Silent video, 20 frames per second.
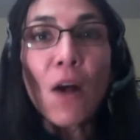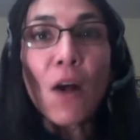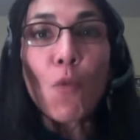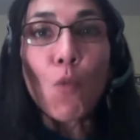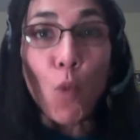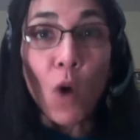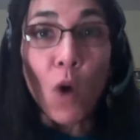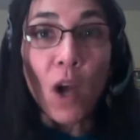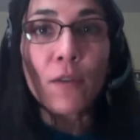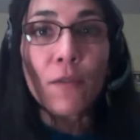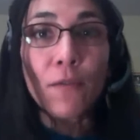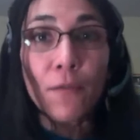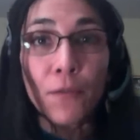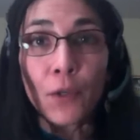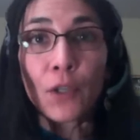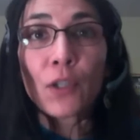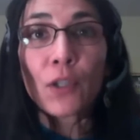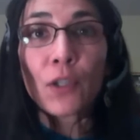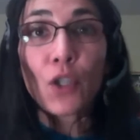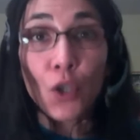one
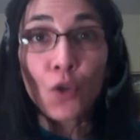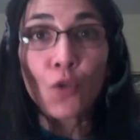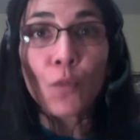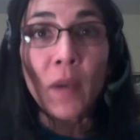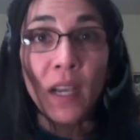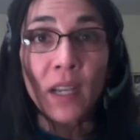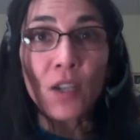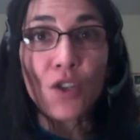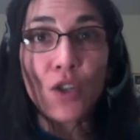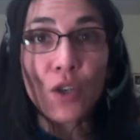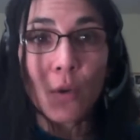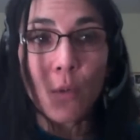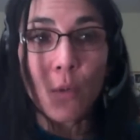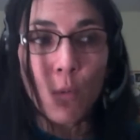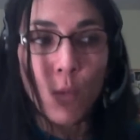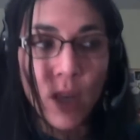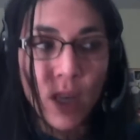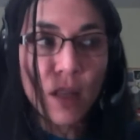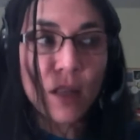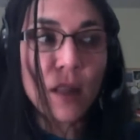food too much
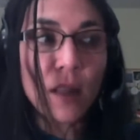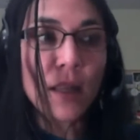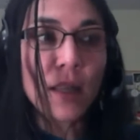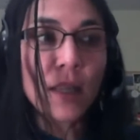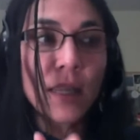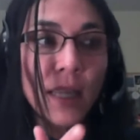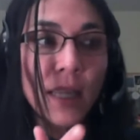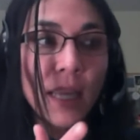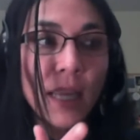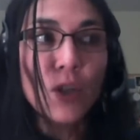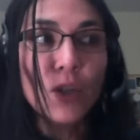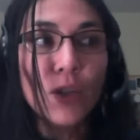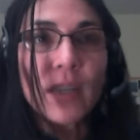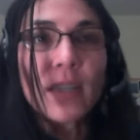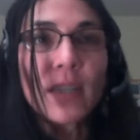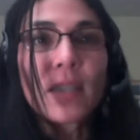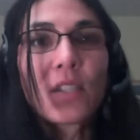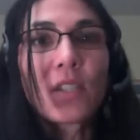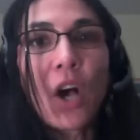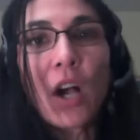will
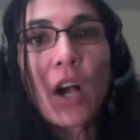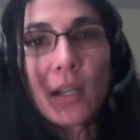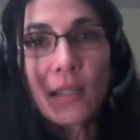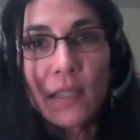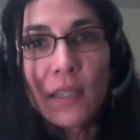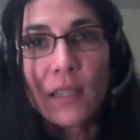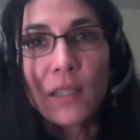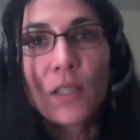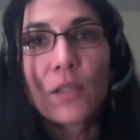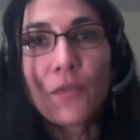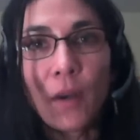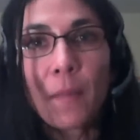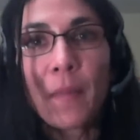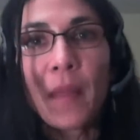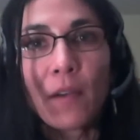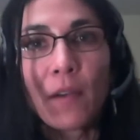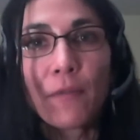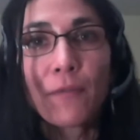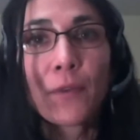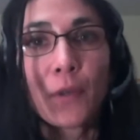increase toxins from
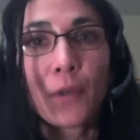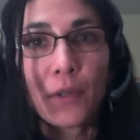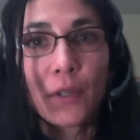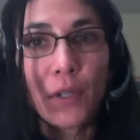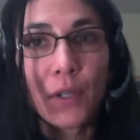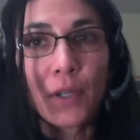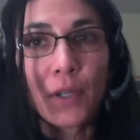that food.